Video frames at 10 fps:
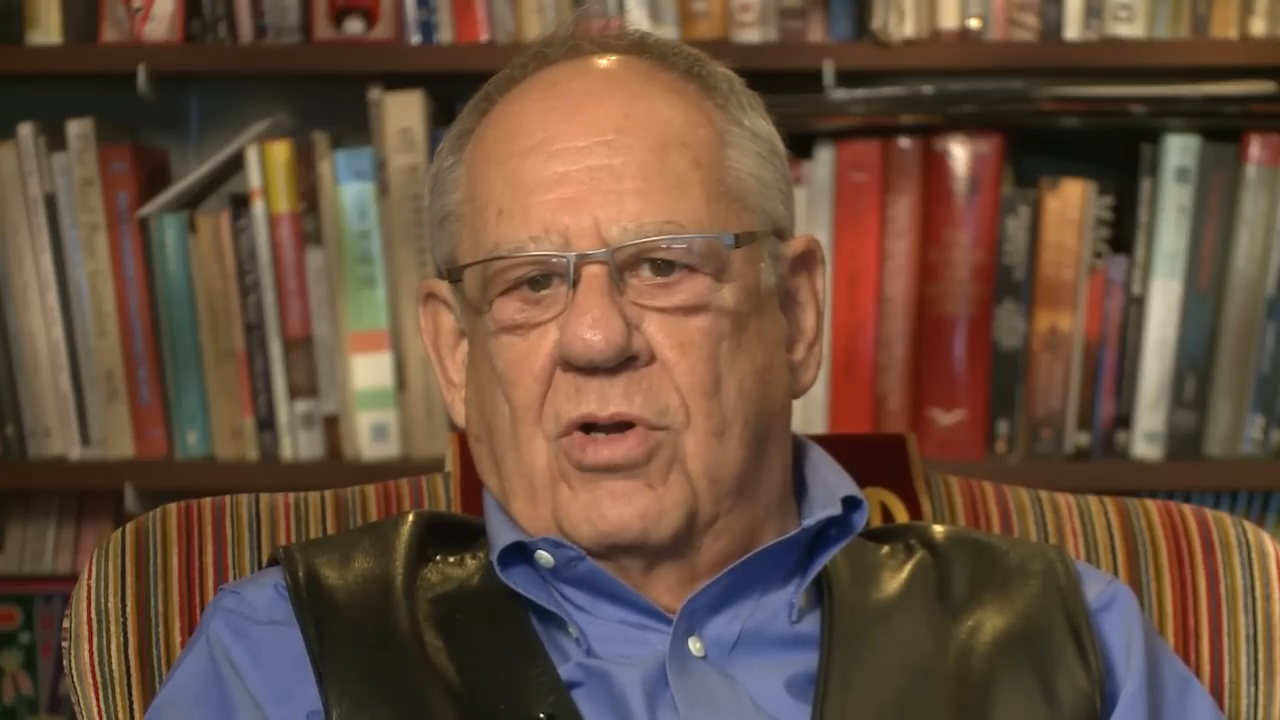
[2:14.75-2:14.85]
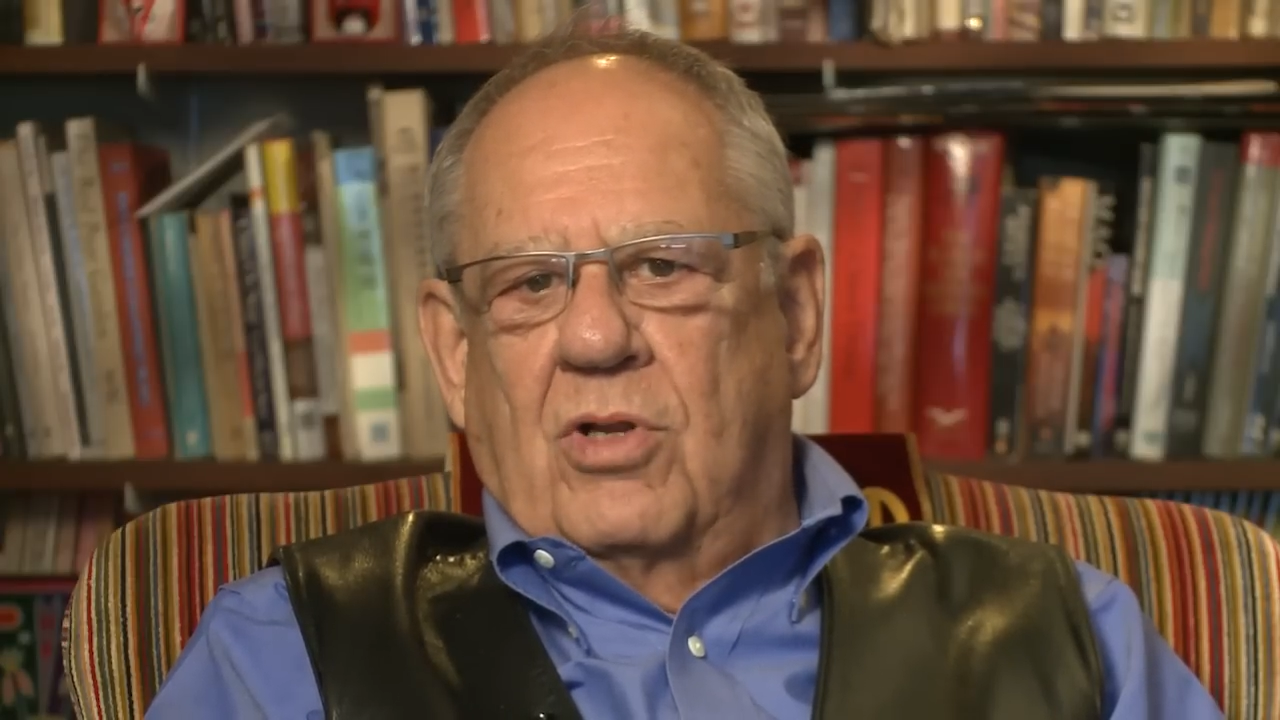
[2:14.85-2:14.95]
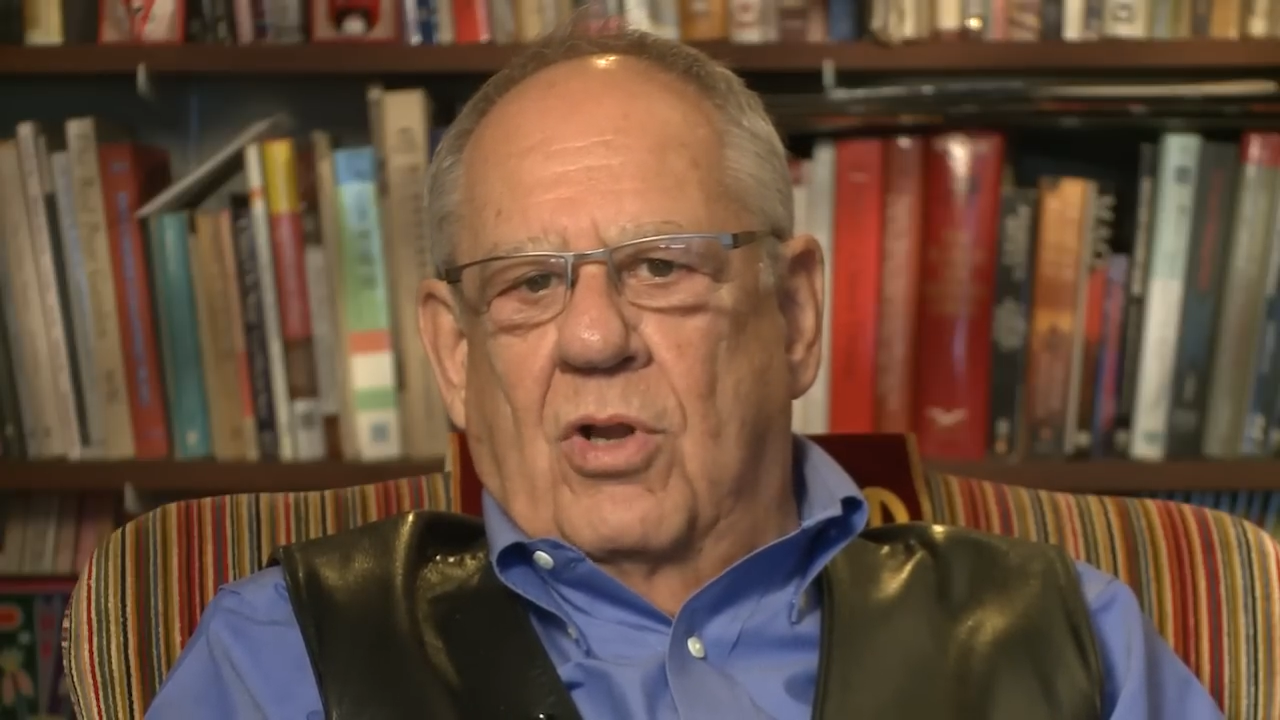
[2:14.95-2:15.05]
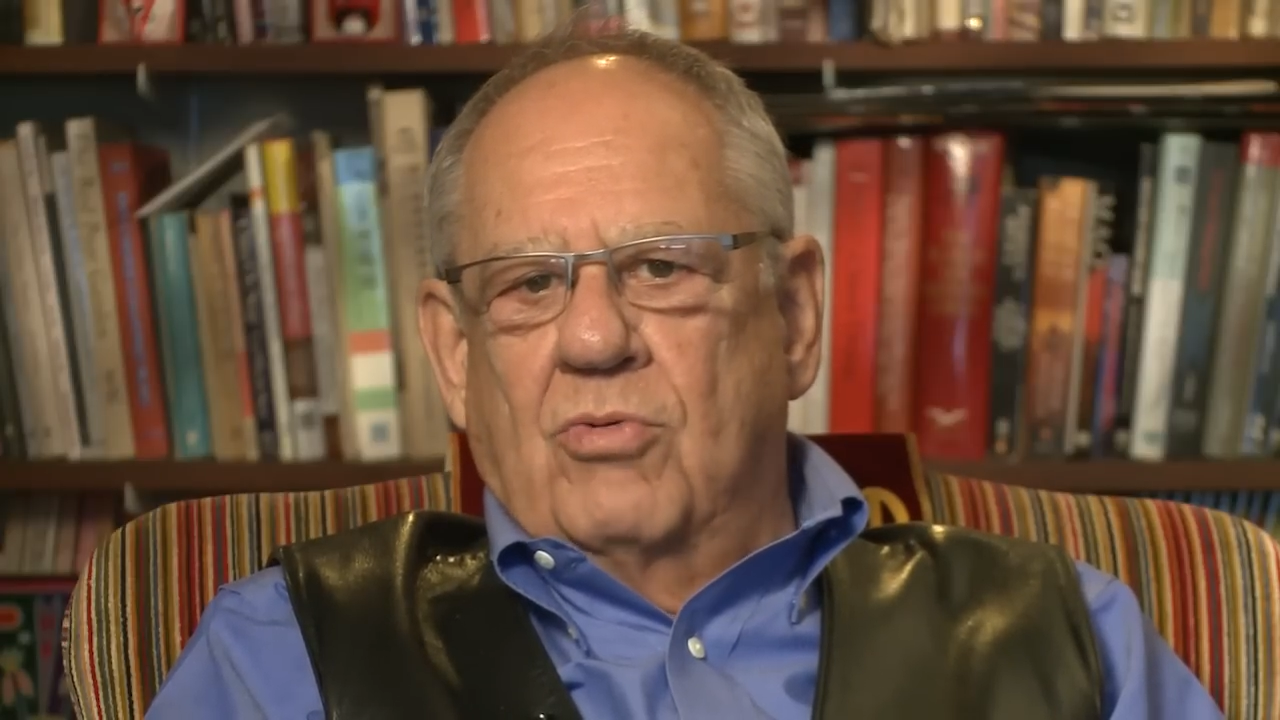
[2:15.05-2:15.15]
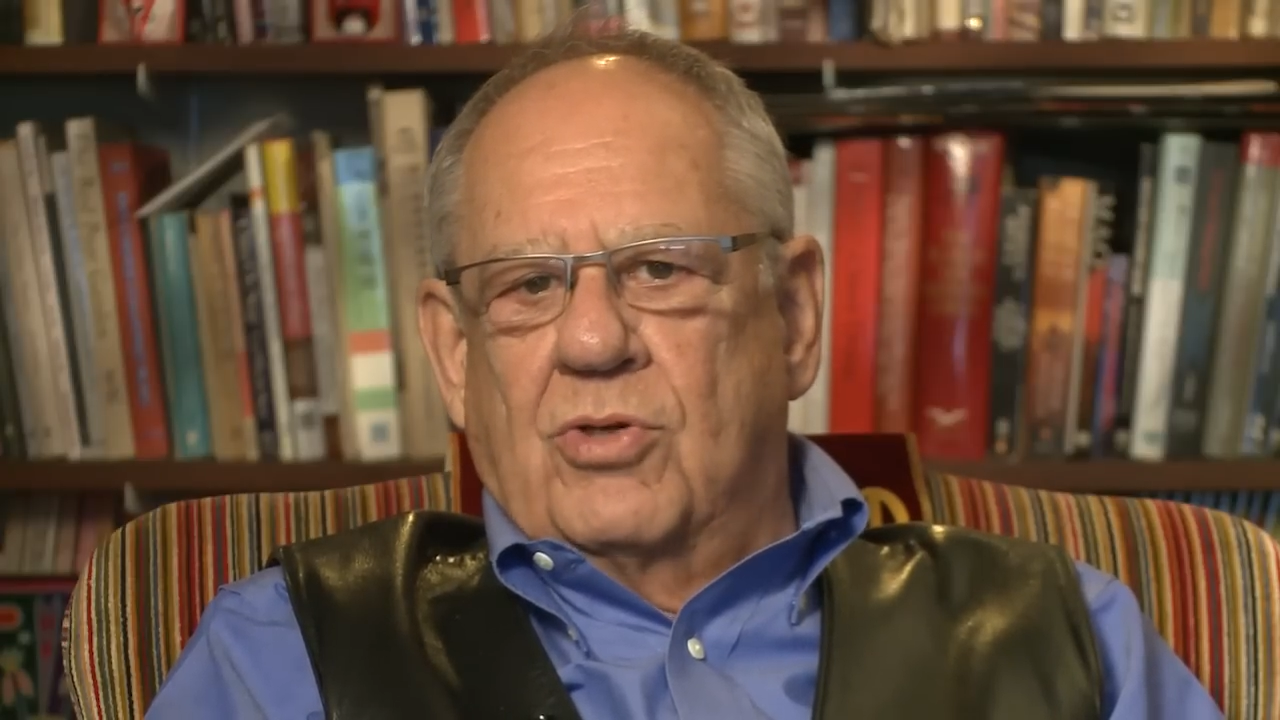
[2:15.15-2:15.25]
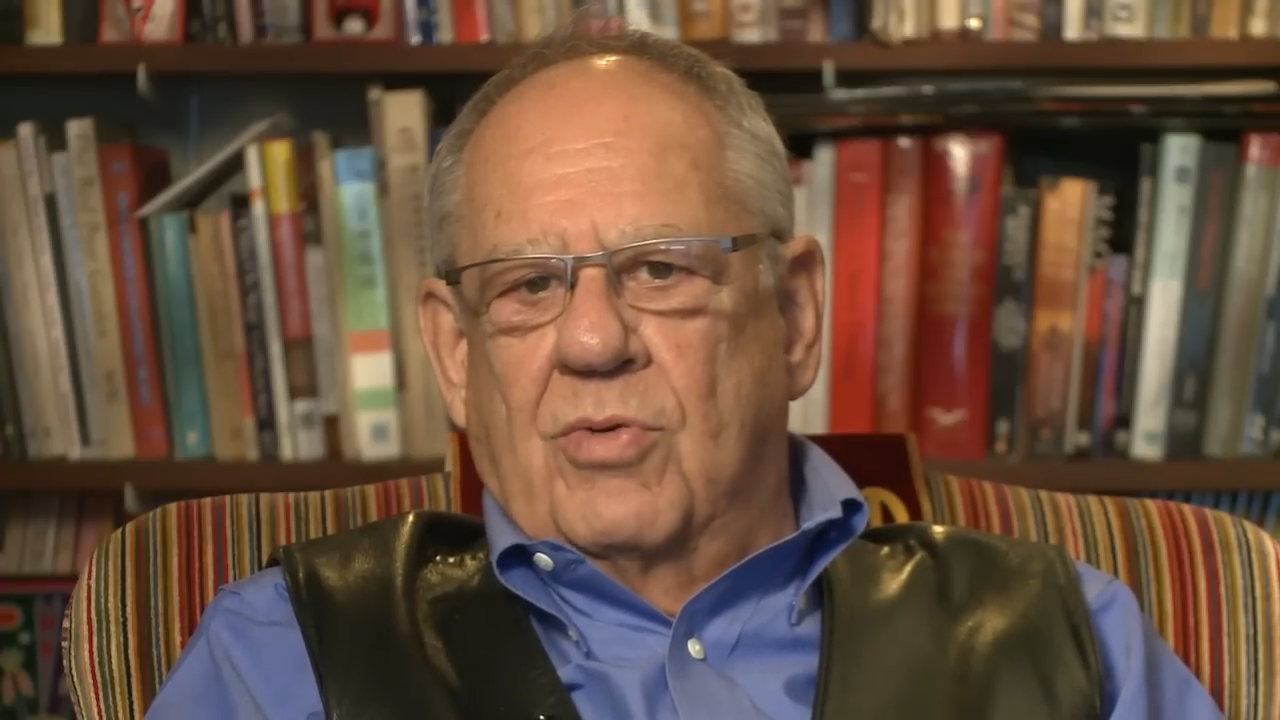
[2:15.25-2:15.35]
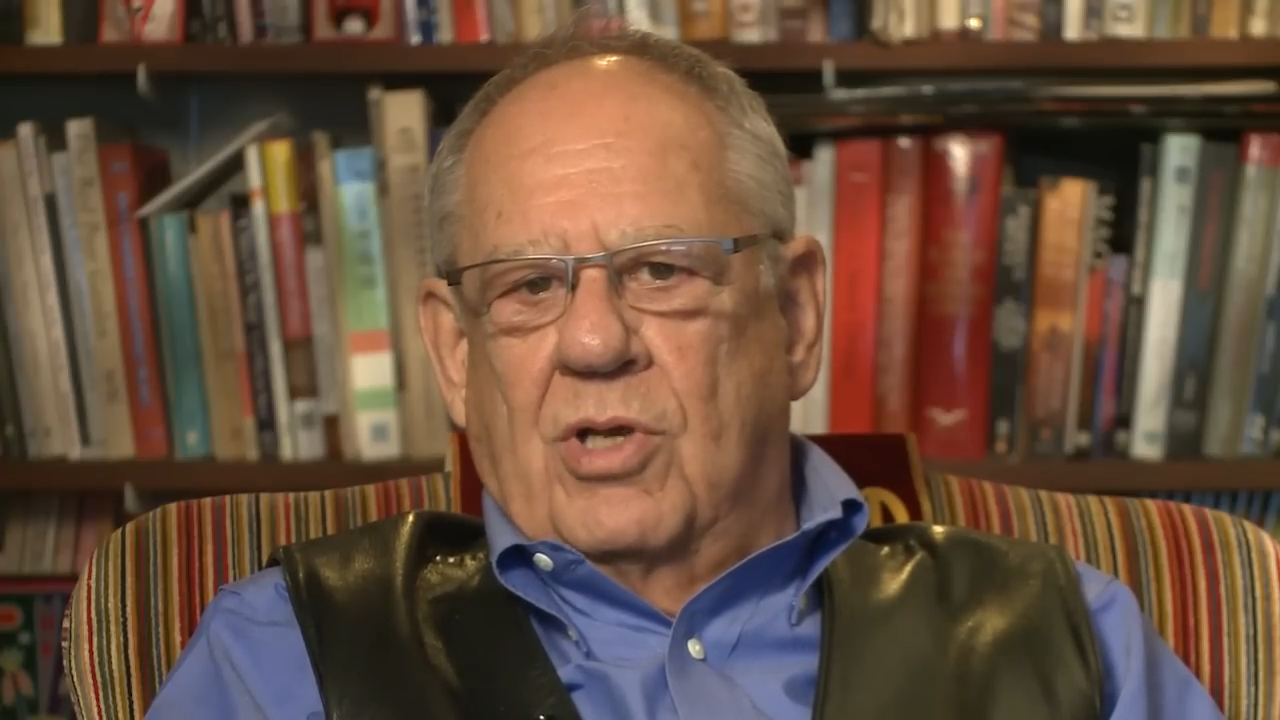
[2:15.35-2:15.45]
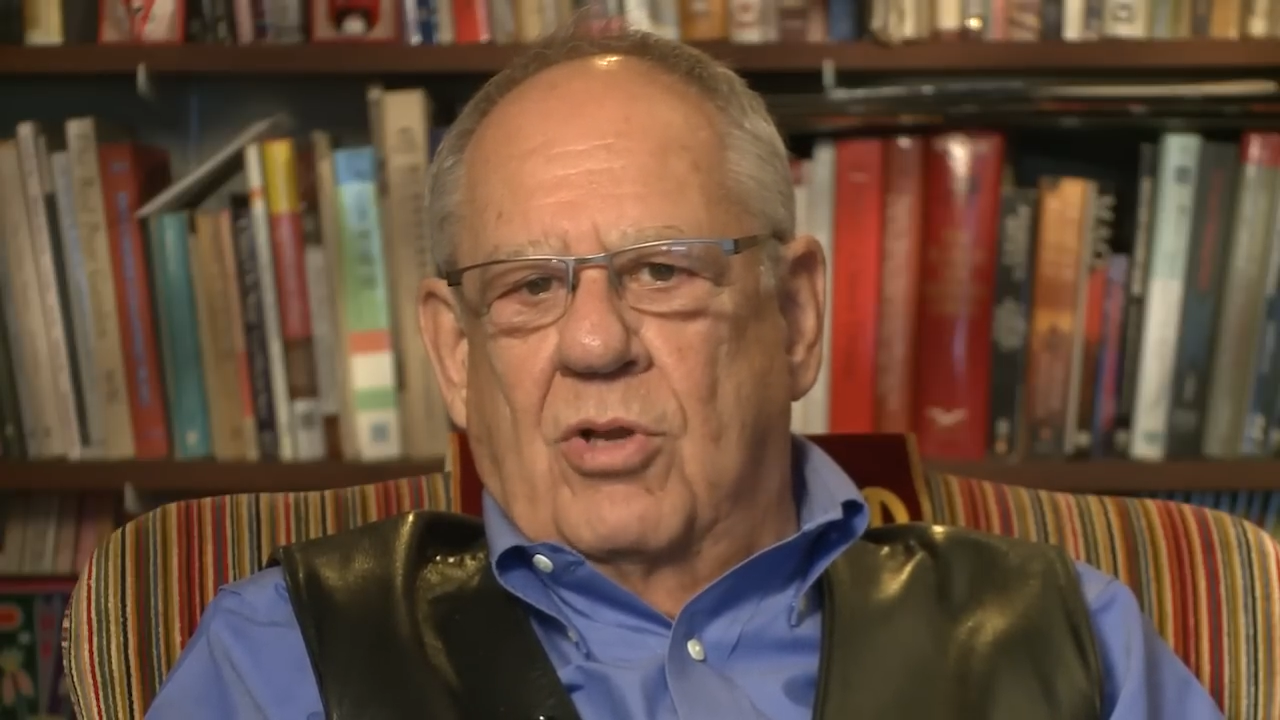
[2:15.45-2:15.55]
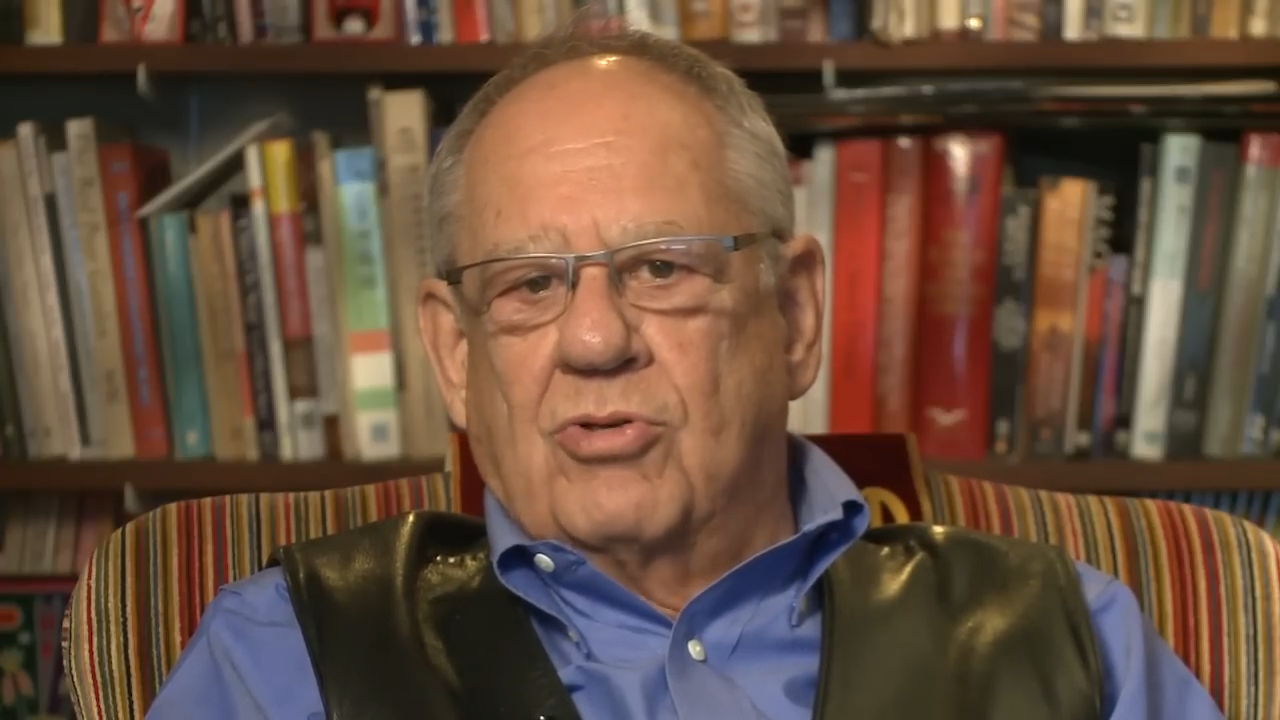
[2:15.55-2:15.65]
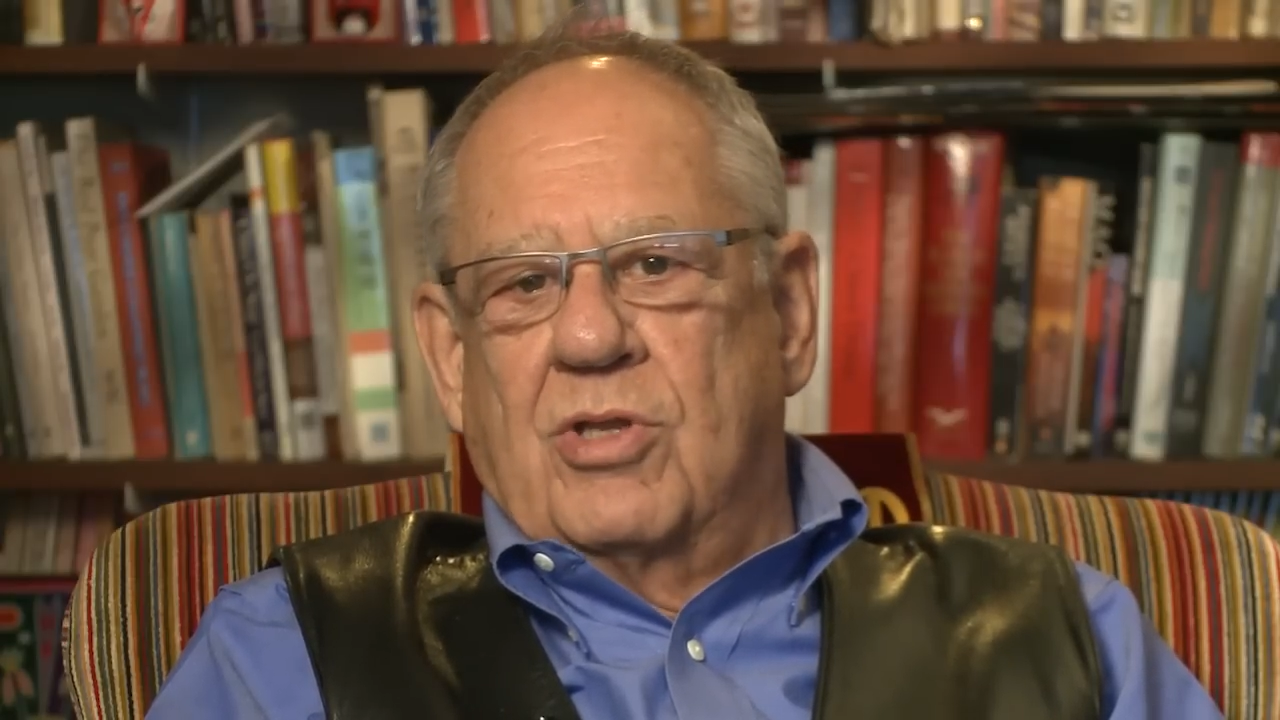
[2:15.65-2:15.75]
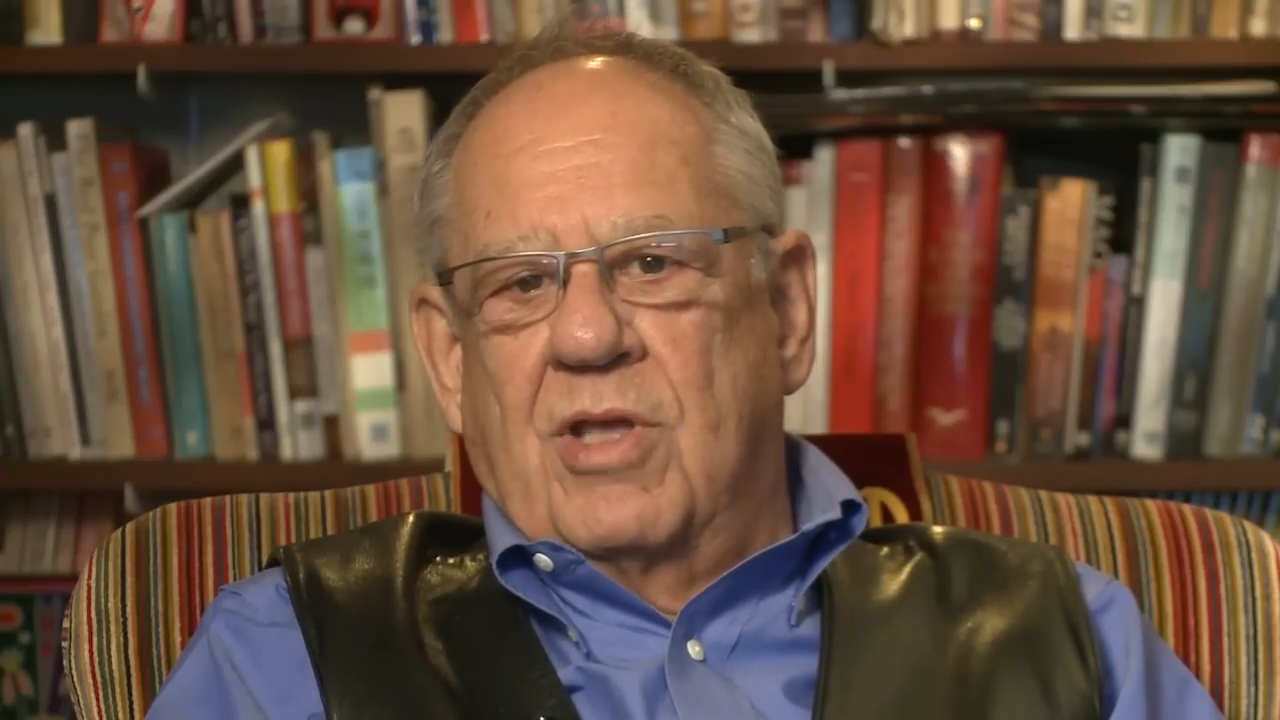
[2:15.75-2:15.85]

closer and closer.